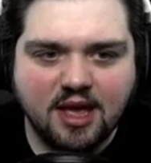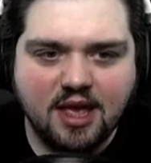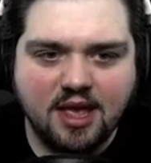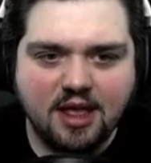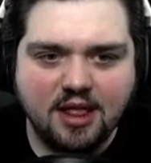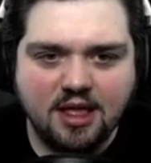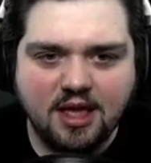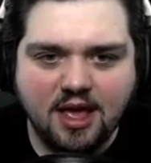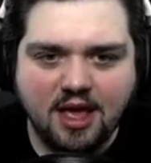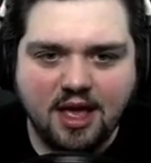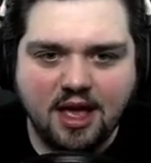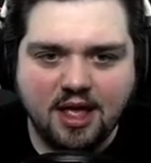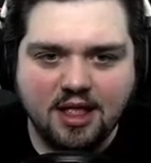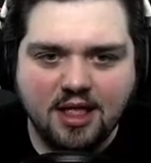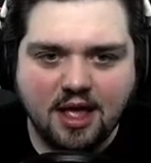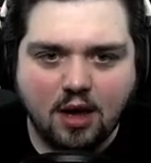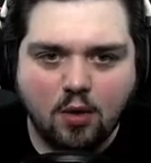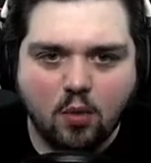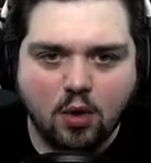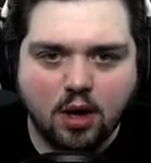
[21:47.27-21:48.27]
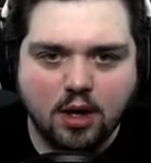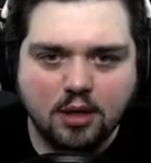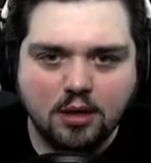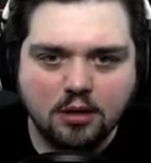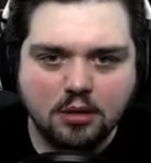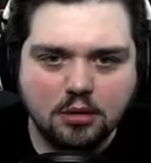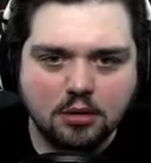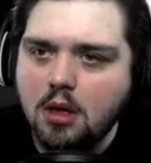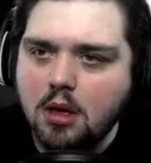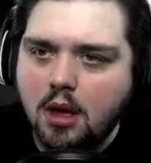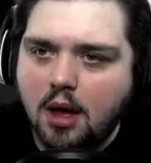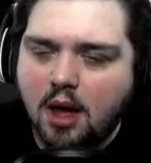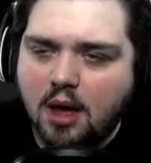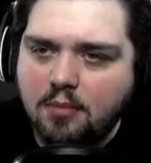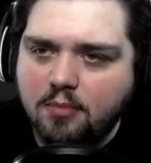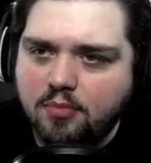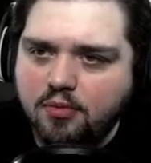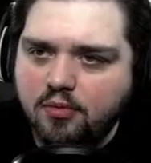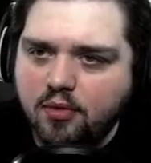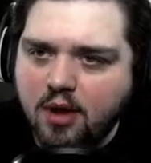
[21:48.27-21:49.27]
Hell yeah. Now what?
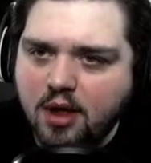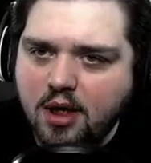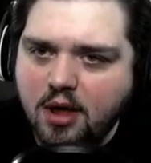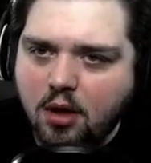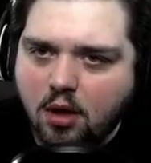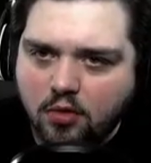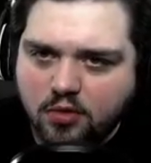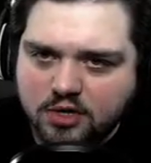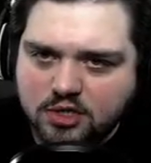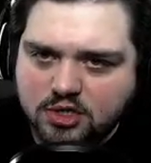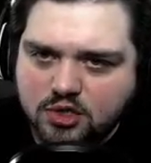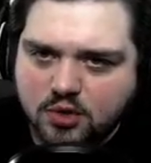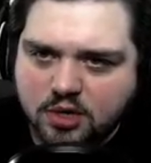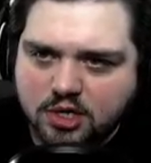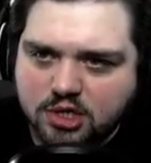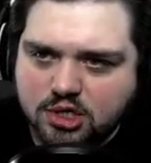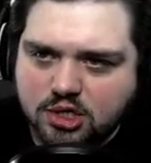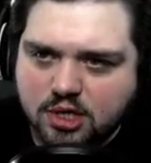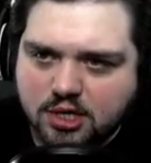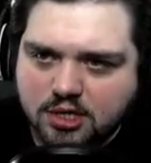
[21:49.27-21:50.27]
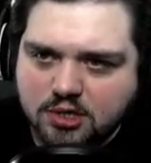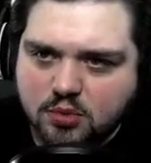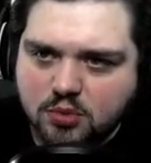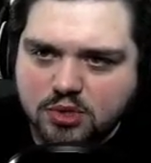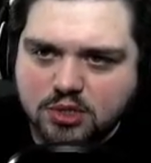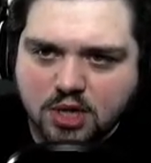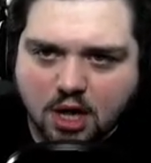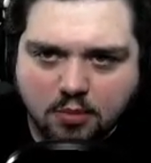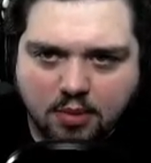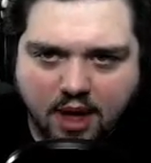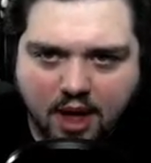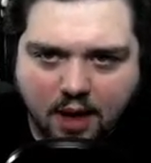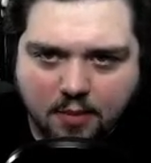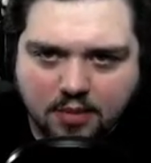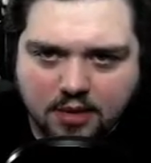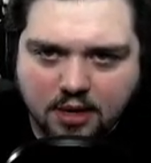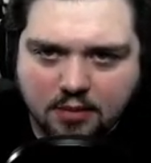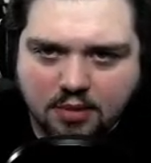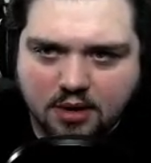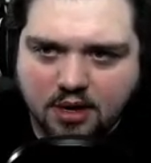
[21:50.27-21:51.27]
I'm praying all these strange things will stop
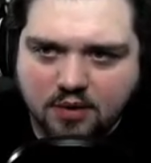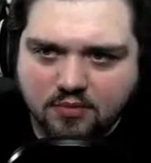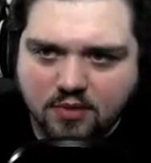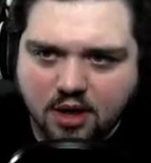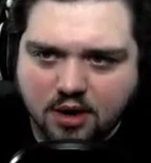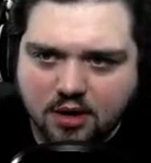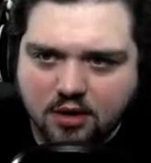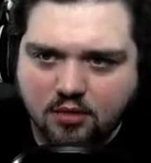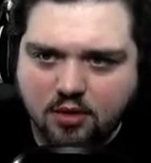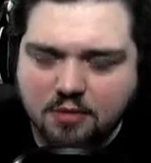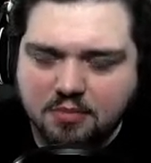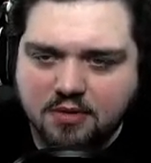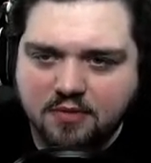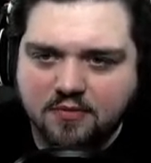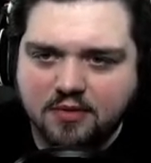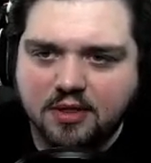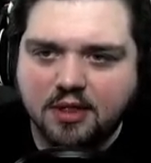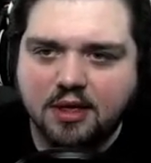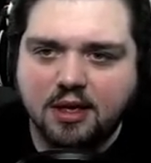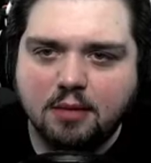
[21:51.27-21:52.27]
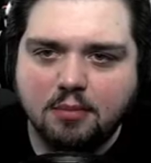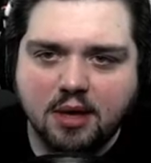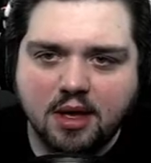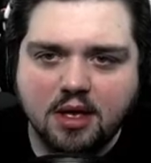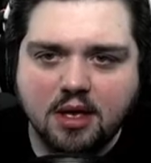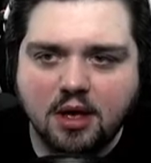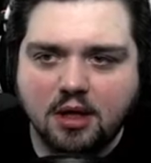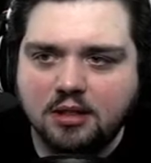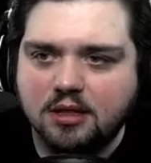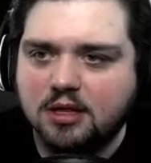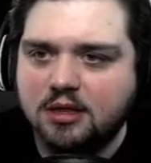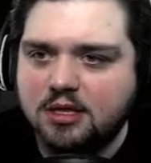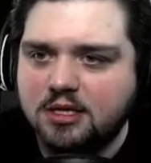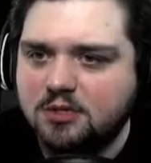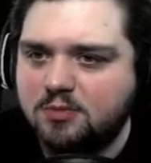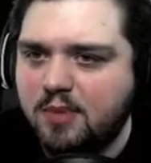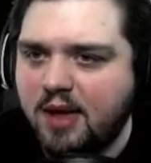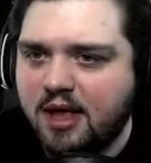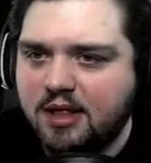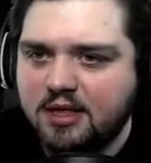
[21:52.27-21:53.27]
happening, but I've got a creeping feeling in my gut that
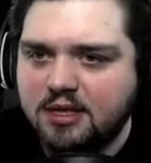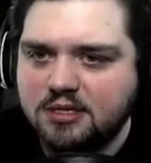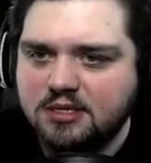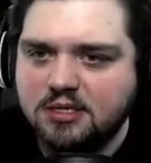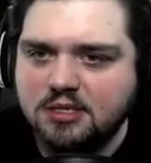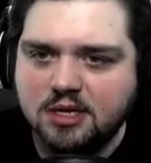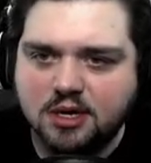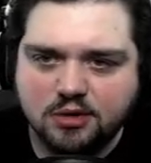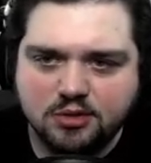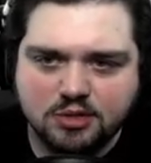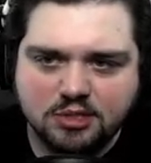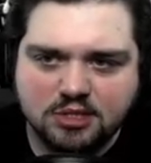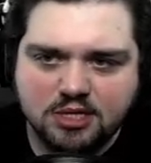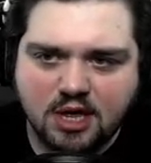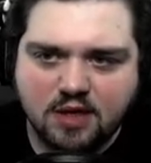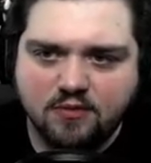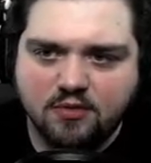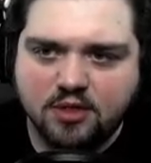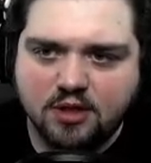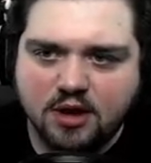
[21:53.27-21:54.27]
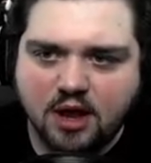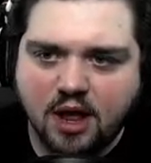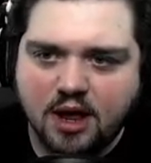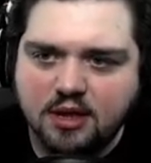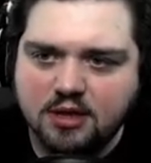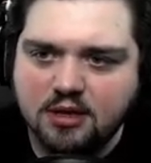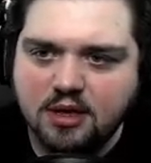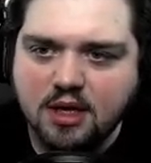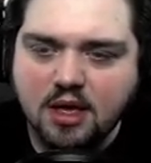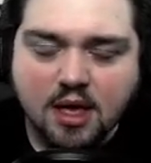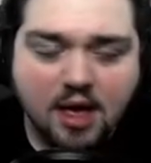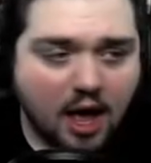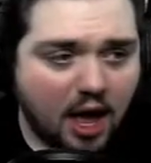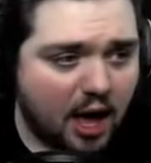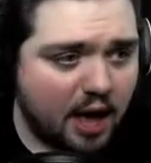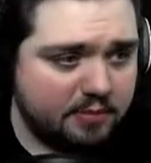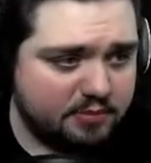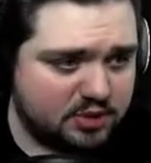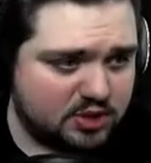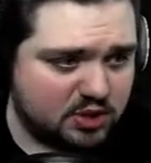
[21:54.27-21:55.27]
this madness is here to stay for the night.
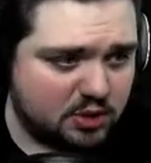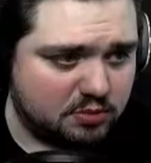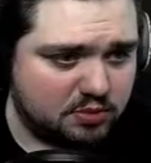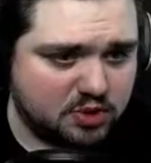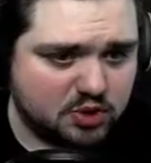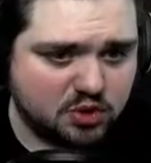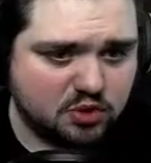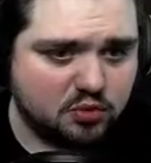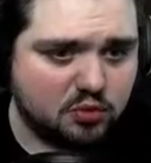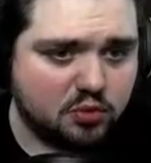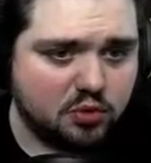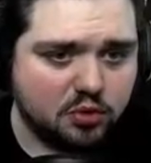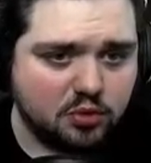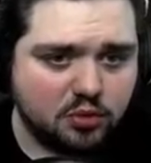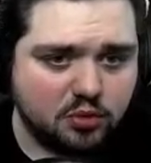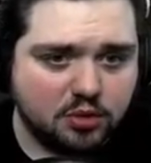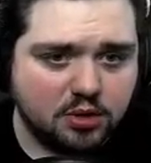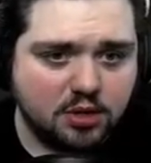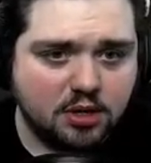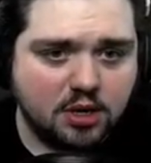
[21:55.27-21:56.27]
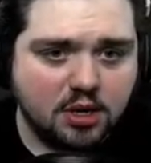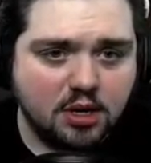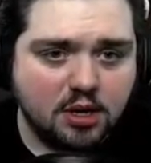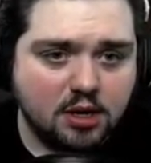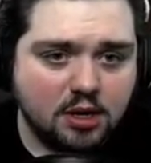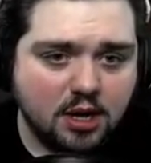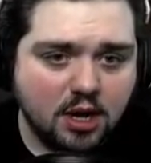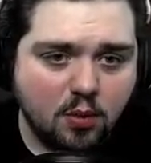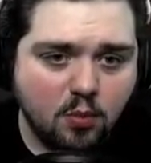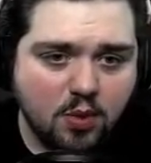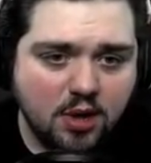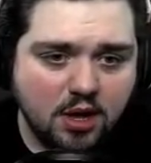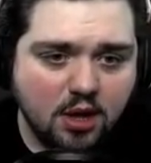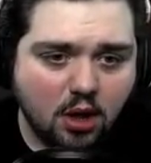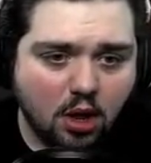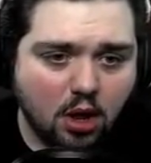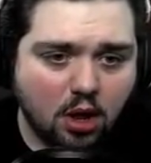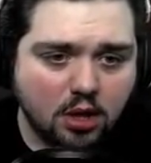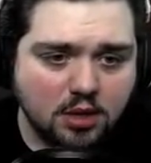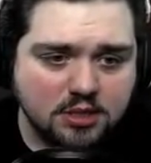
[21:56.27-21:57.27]
I'm so screwed. Can we
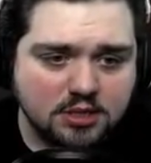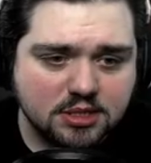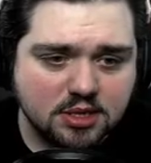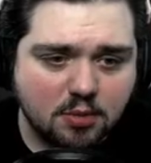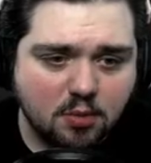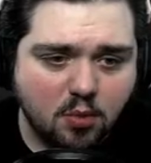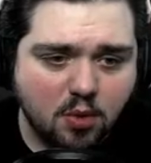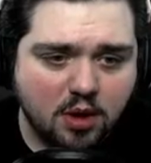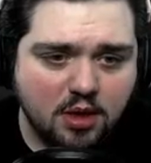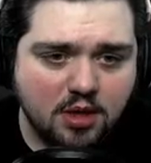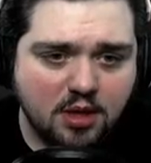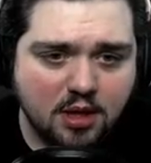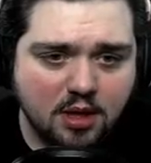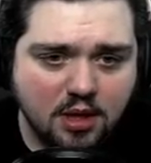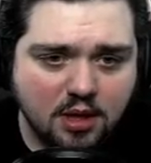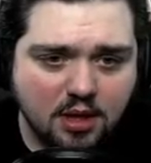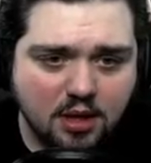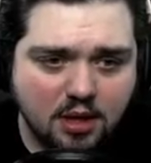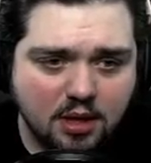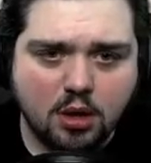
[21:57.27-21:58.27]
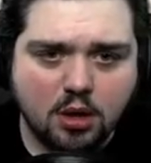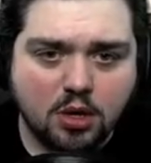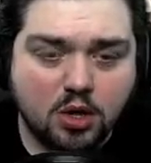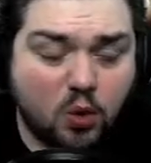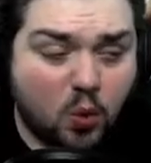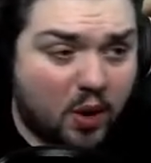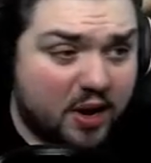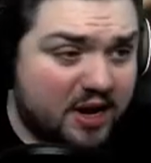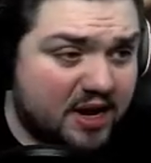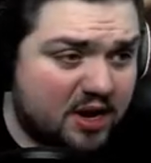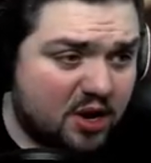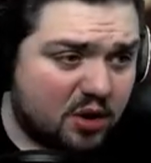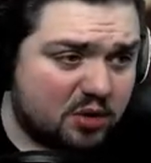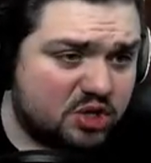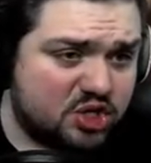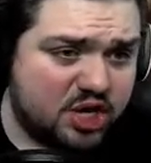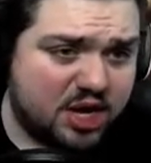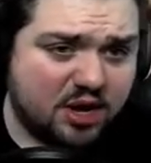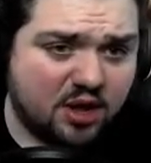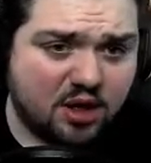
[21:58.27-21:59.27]
call someone? Do I need to go
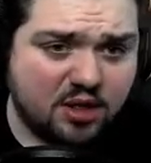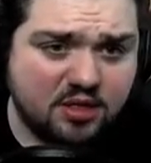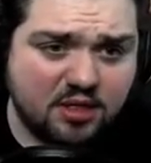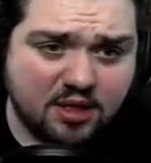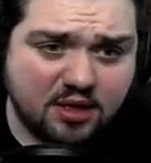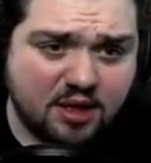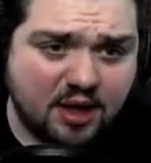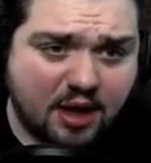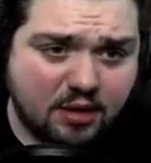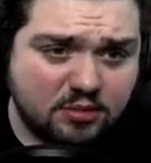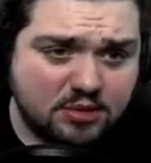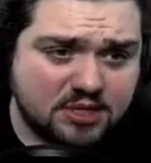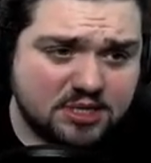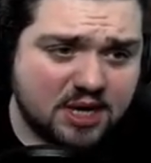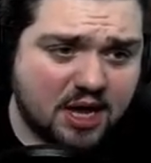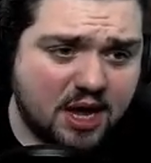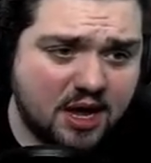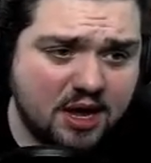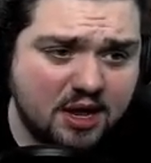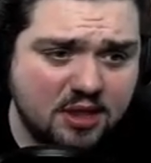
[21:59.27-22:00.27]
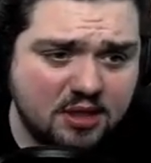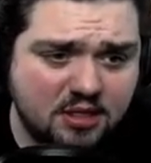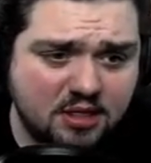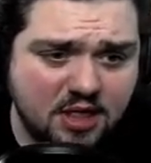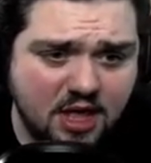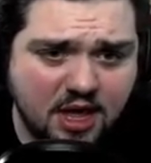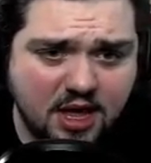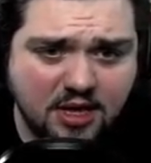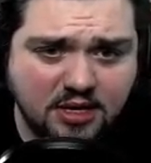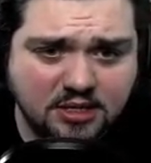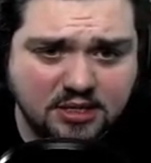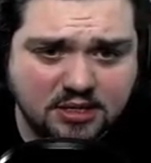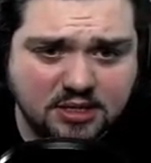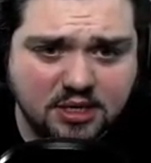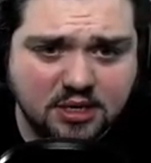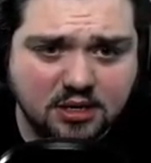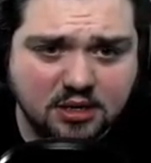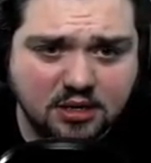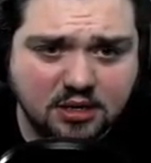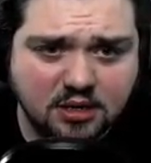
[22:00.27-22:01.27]
check on the outside thing
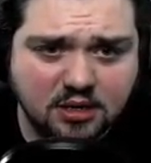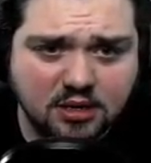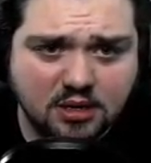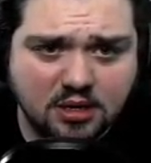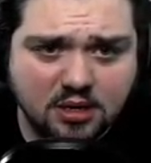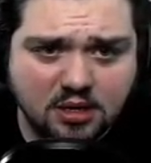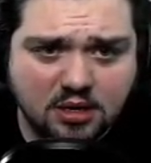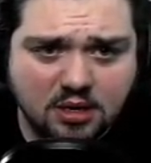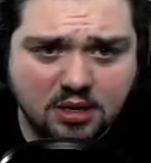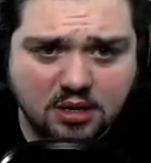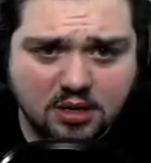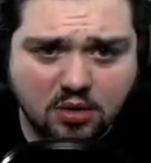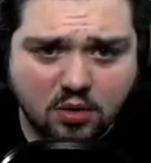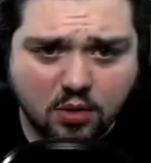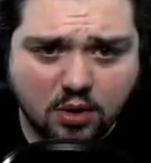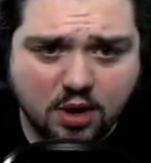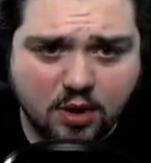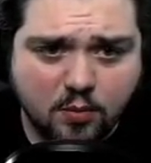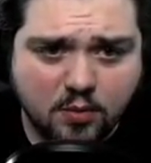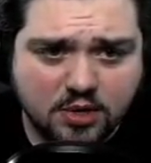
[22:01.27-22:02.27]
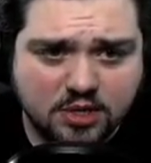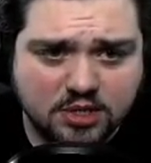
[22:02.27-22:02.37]
still? Or can we